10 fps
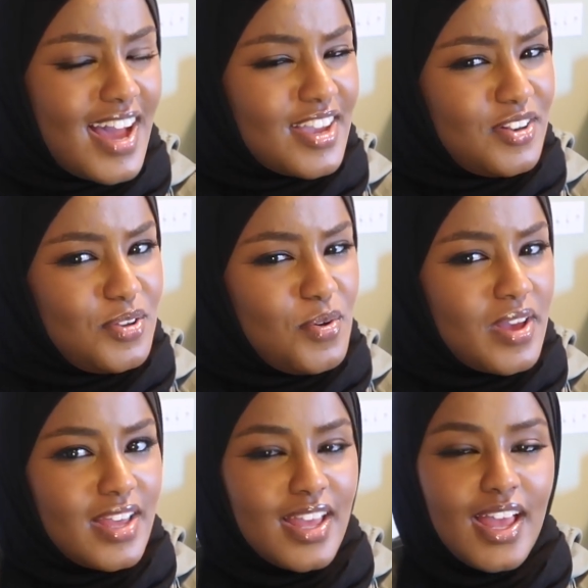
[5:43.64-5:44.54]
I can do
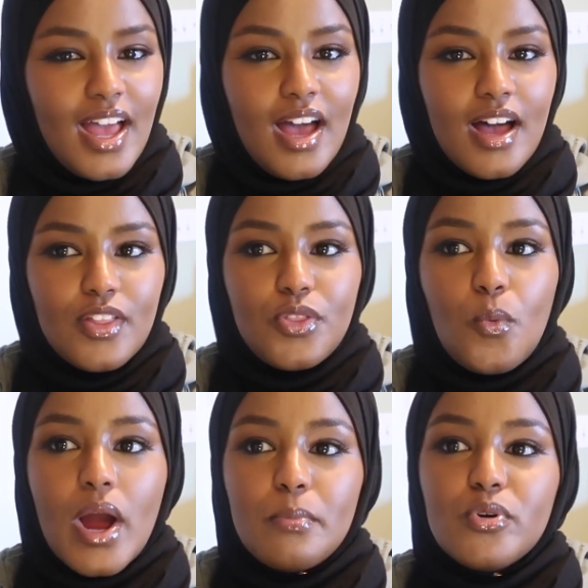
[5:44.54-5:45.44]
it. The
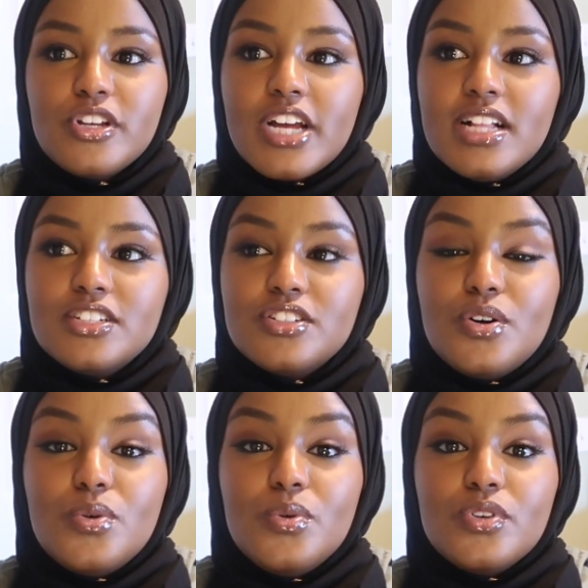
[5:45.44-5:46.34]
whiteboard challenge
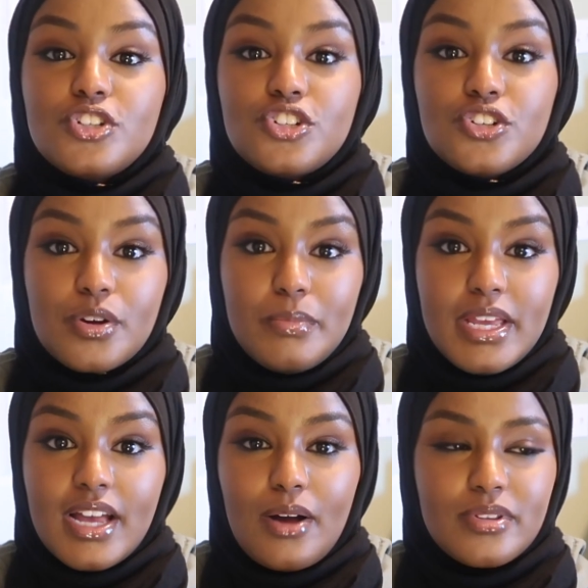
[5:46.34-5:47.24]
though shook
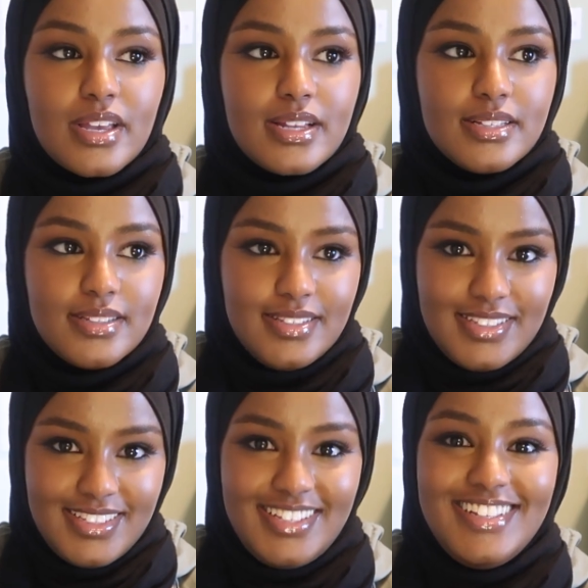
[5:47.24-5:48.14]
me. I was like,
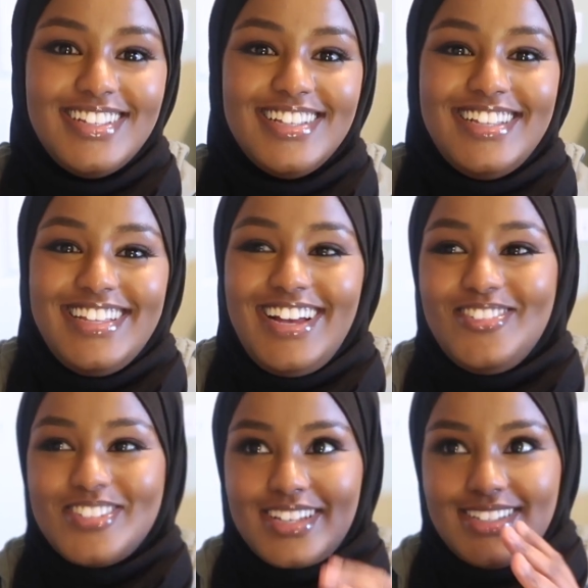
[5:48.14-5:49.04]

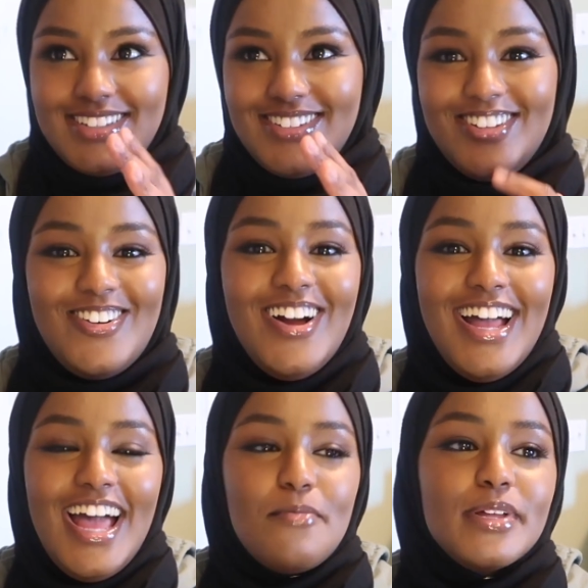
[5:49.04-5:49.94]
oh no.
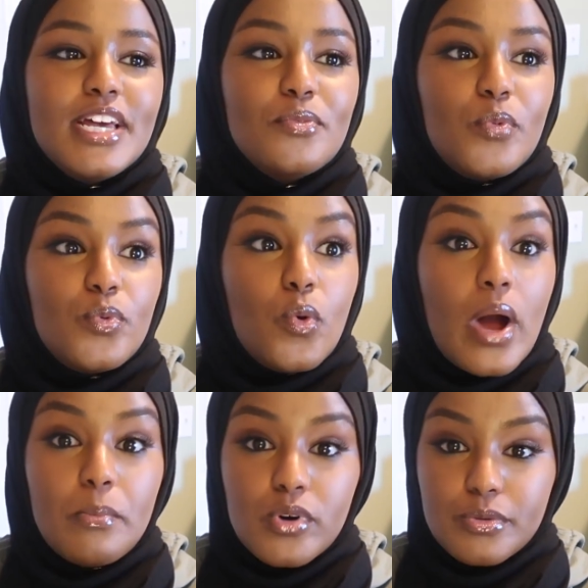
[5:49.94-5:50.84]
But then the
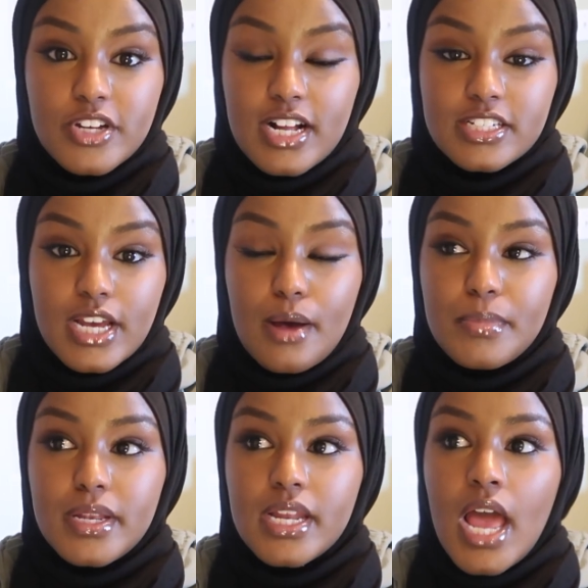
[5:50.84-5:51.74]
whiteboard challenge
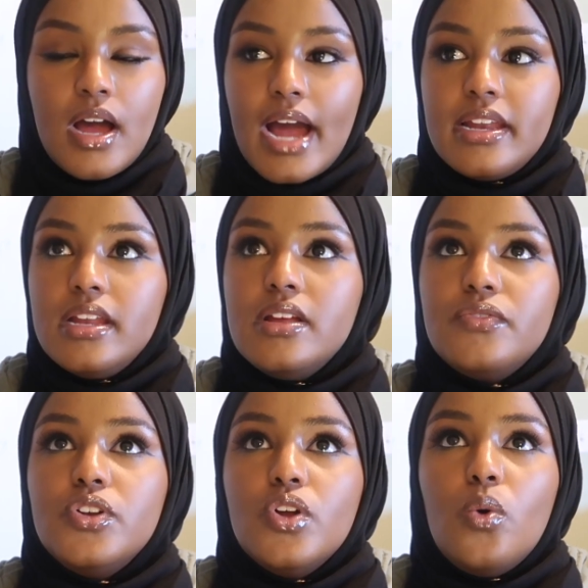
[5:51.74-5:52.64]
happened. I didn't
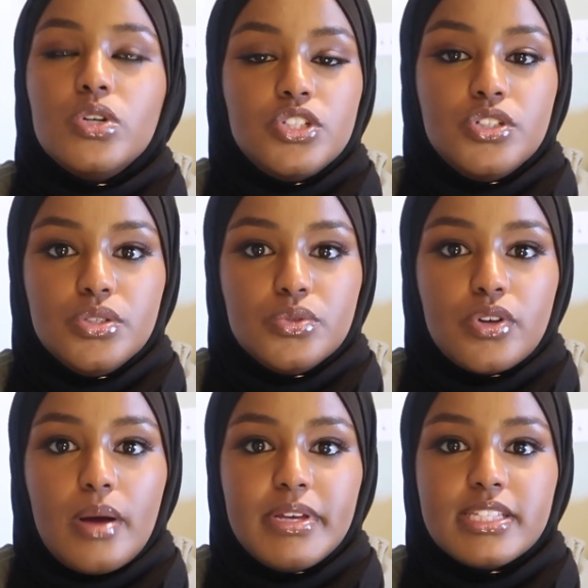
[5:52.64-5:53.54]
even know what to do.
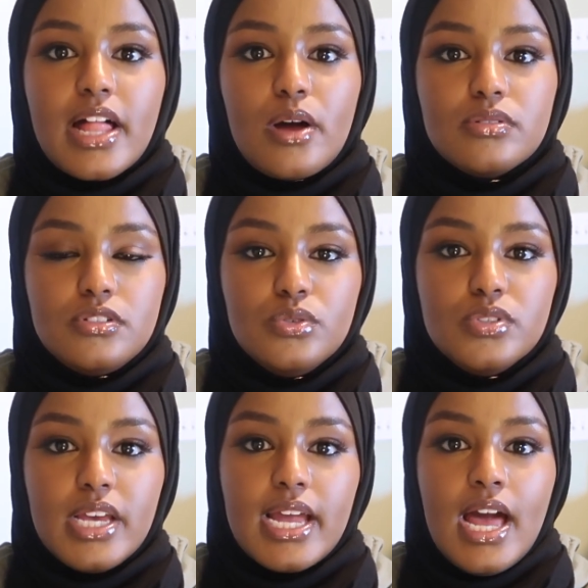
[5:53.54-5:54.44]
So I was
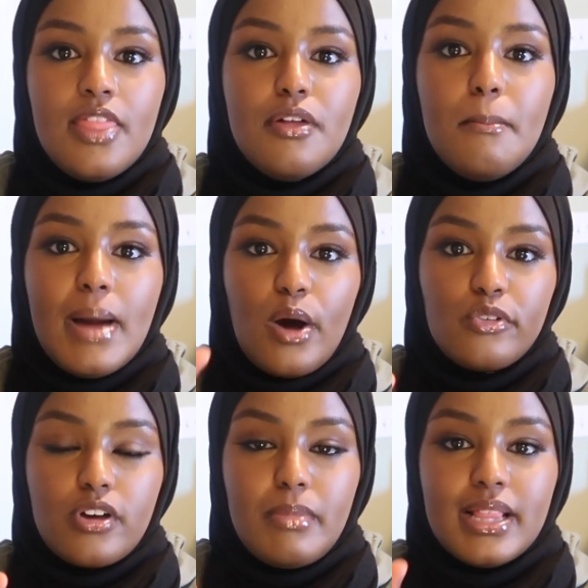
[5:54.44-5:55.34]
using the
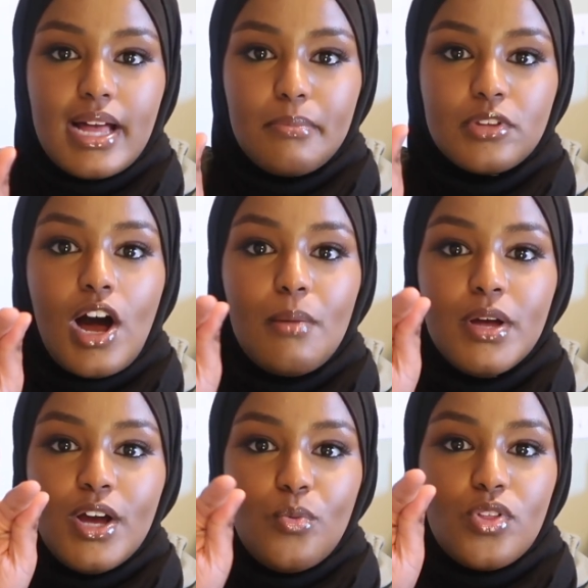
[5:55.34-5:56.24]
mouse on my laptop
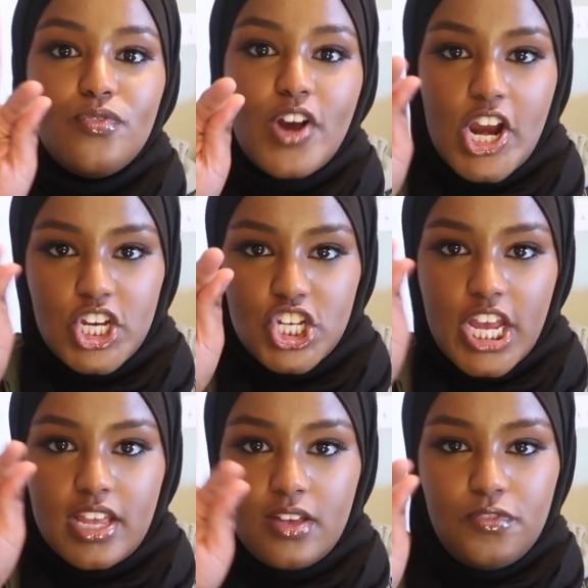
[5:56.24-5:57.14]
with very
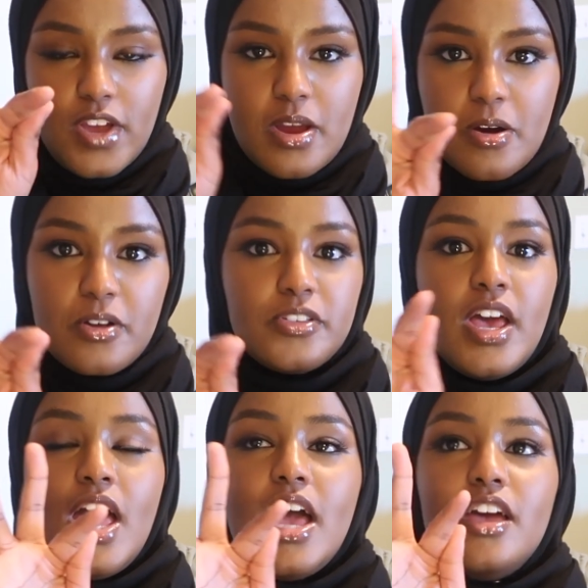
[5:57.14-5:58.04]
shaky fingers
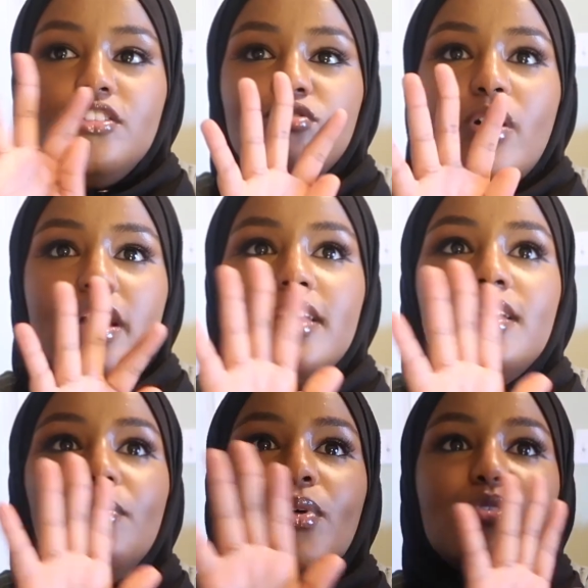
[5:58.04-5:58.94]
and drawing
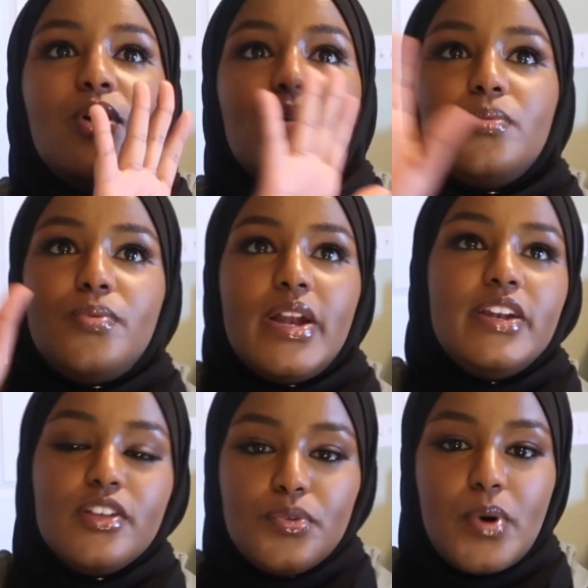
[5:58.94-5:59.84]
the most
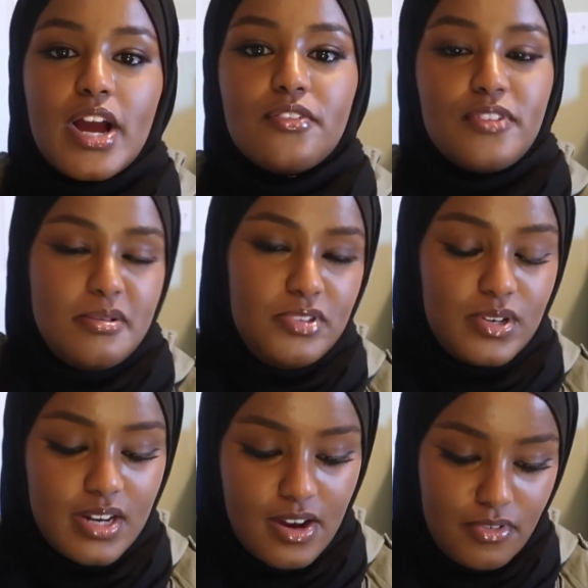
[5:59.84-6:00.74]
horrendous wireframes you
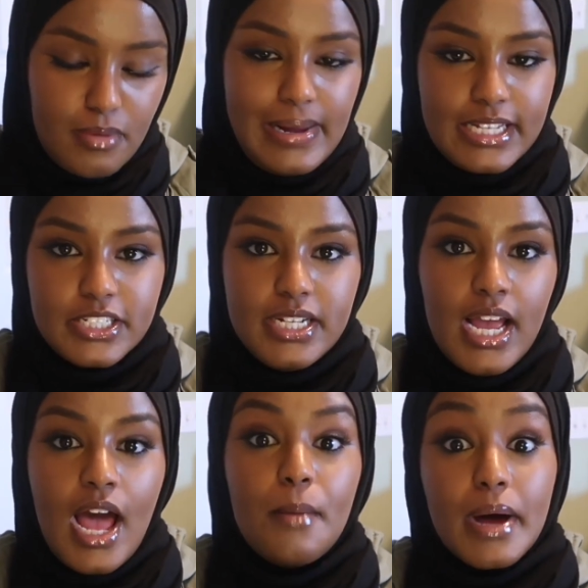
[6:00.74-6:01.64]
could ever imagine.
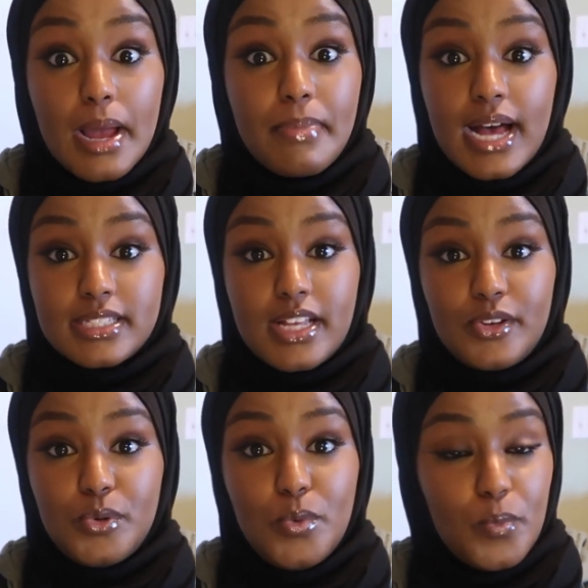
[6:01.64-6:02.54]
But I passed
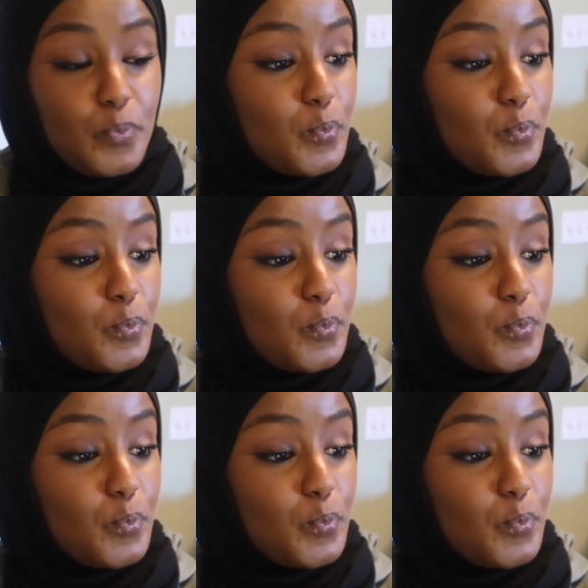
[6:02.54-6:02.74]
that too.